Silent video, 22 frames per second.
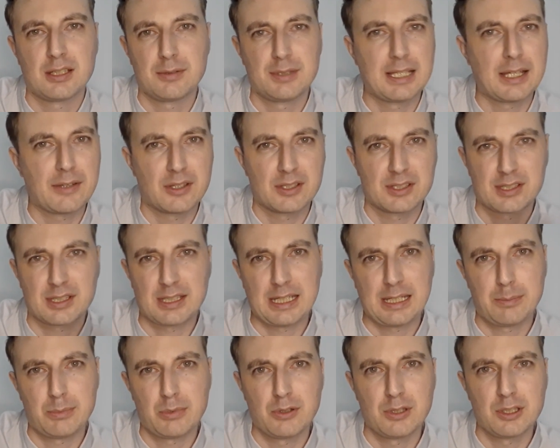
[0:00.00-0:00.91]
Nothing's going to
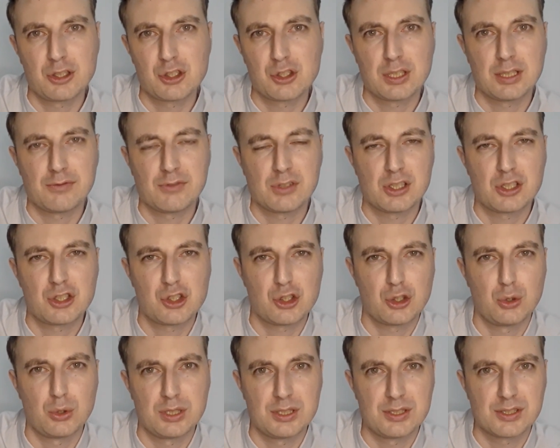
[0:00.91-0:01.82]
happen this year for
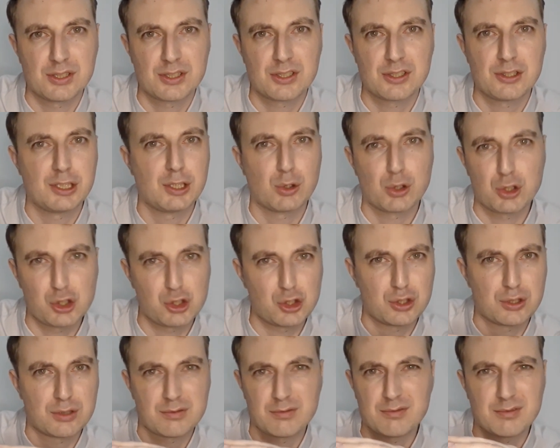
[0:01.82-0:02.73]
students.
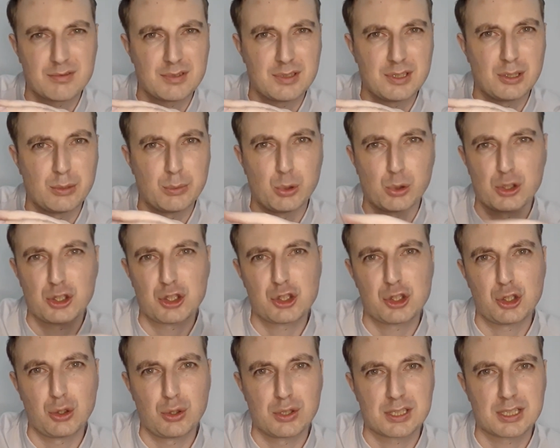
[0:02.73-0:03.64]
No more
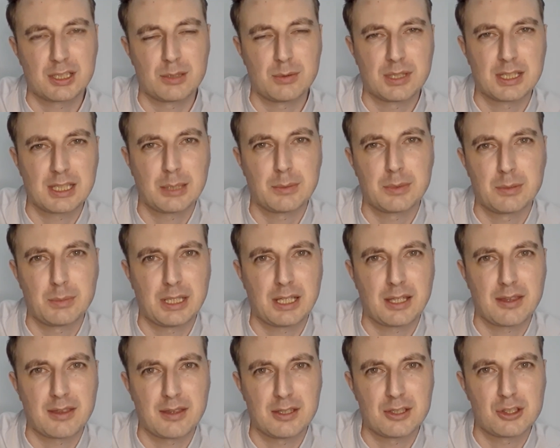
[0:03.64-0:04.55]
students going to be coming
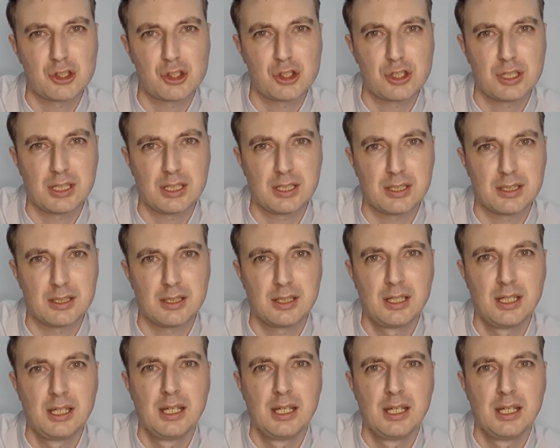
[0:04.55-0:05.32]
back this year,